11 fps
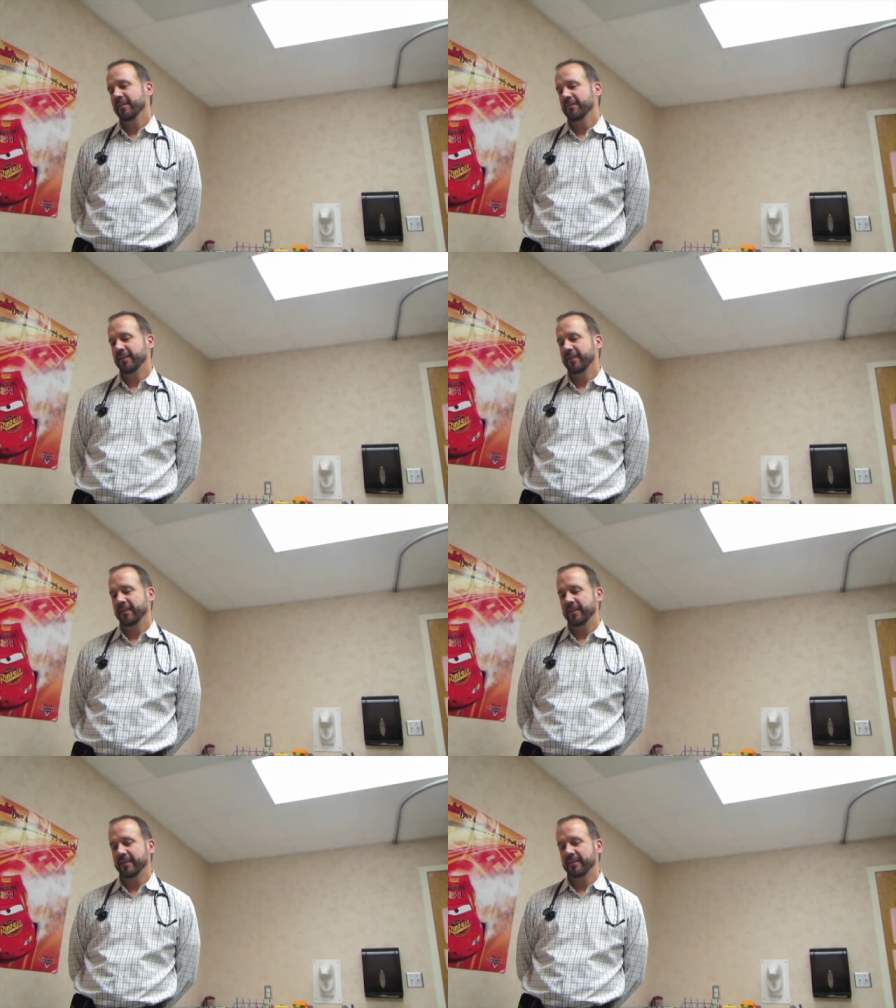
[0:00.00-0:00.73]
if we
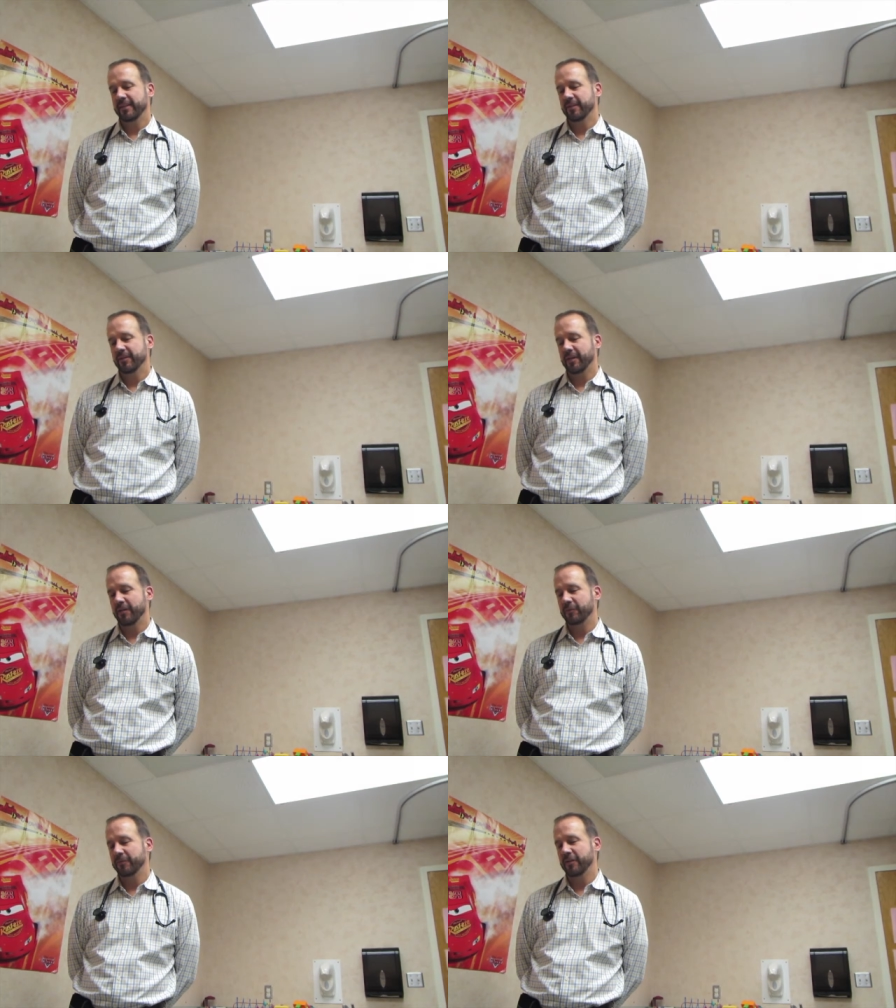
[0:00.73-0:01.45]
can get there.
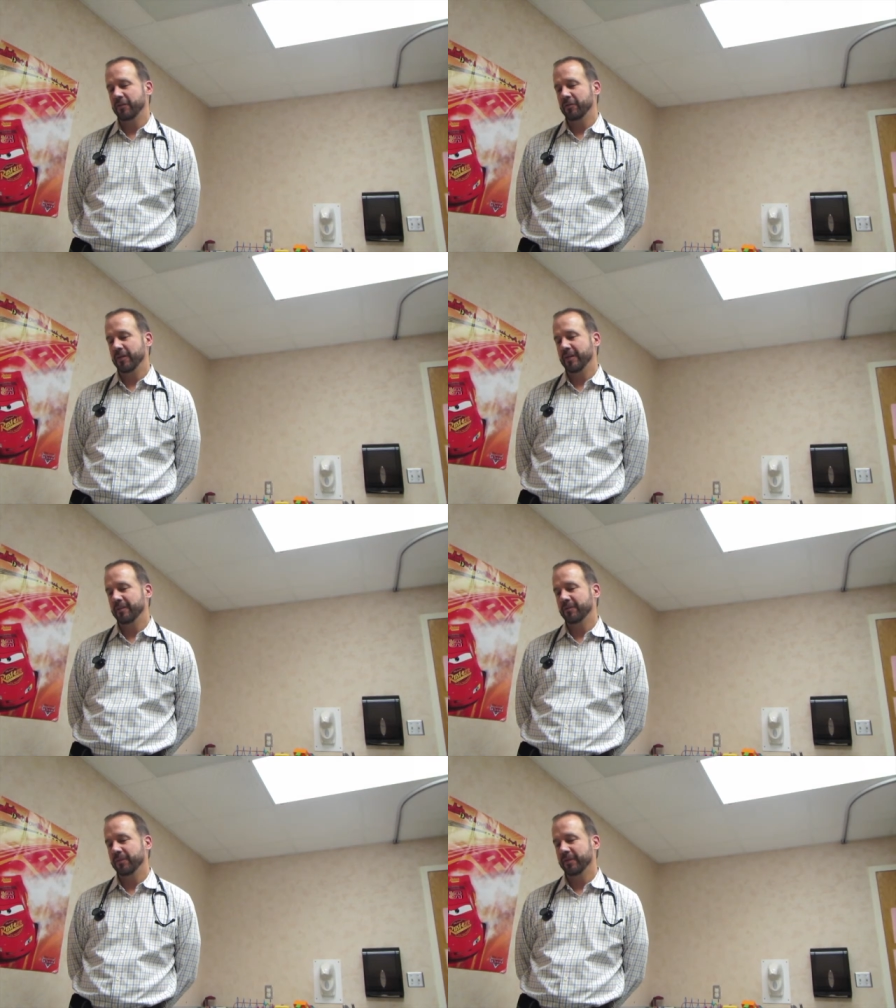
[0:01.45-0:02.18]
I hope so.
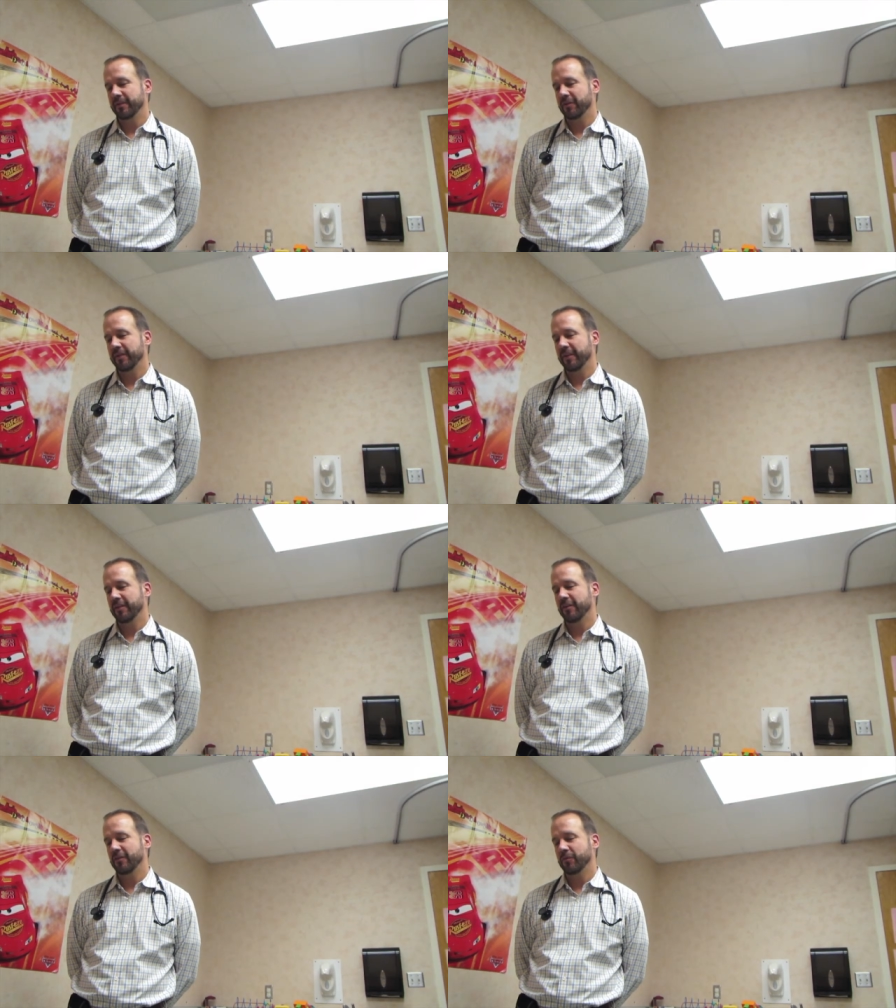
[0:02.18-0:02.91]
But
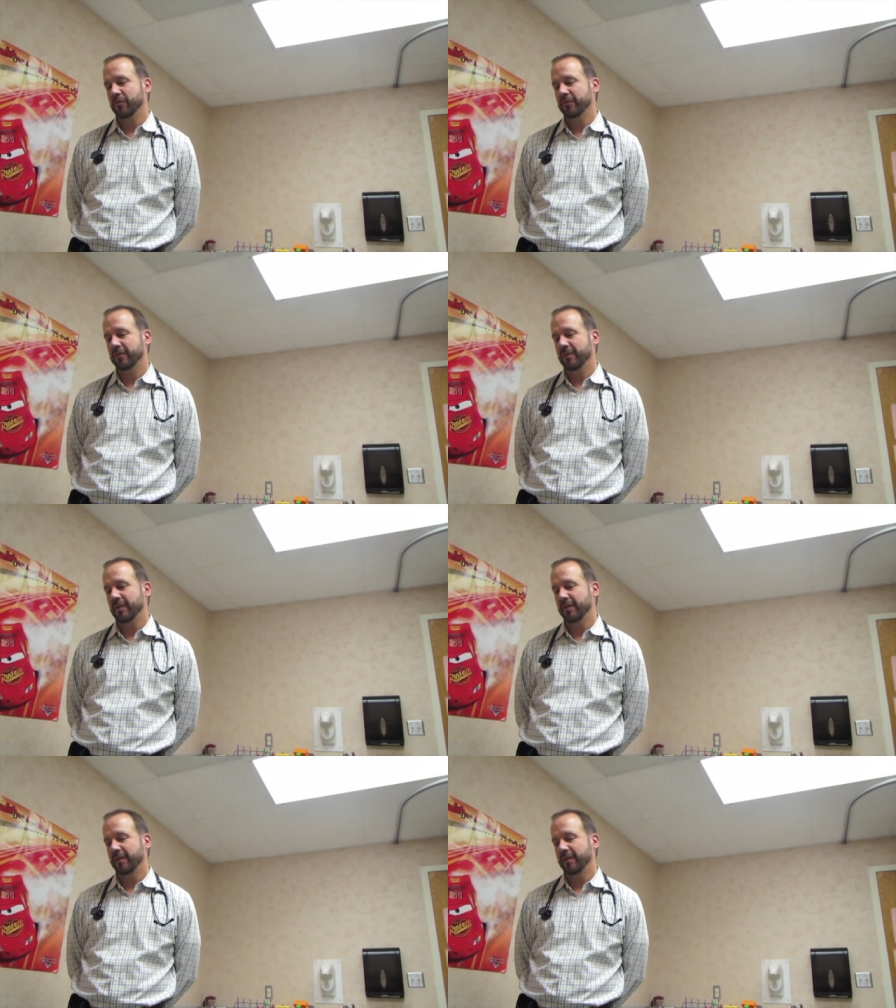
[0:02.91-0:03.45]
carvedilol,